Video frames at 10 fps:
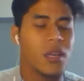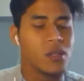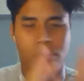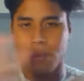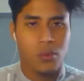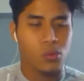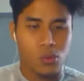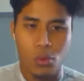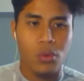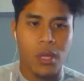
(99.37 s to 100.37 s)
It's
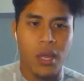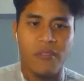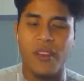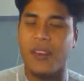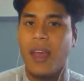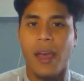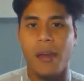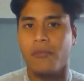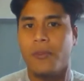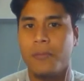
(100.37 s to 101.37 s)
totally fine.
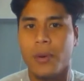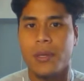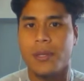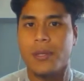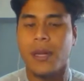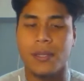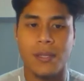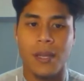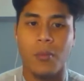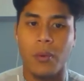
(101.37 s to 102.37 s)
Everybody
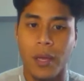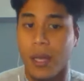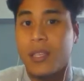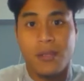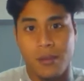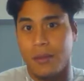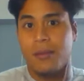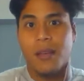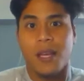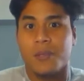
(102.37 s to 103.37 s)
starts somewhere,
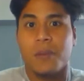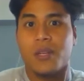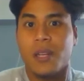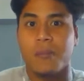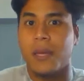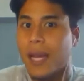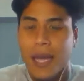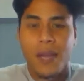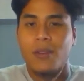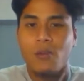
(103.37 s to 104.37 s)
especially me.
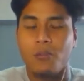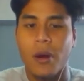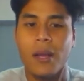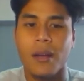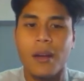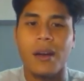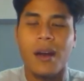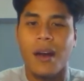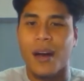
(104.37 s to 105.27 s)
I had no prior